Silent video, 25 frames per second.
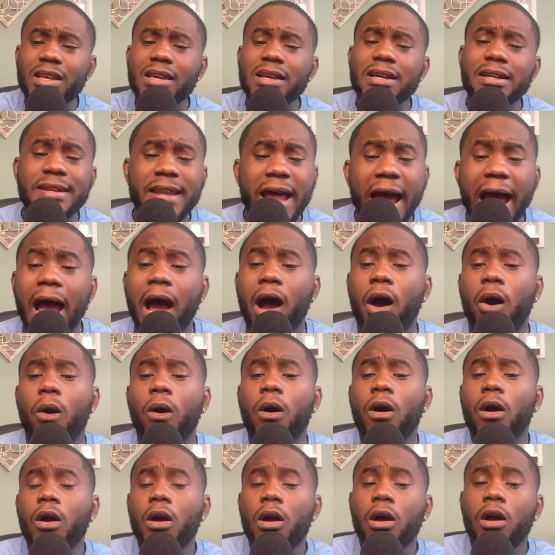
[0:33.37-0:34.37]
Now,
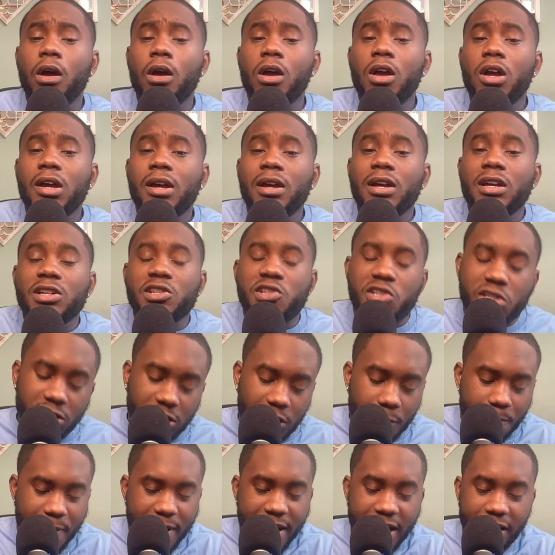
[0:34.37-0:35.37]
should the
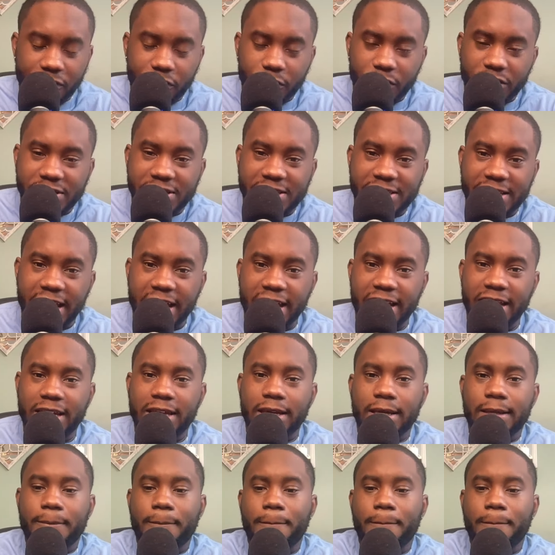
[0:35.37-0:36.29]
Panthers take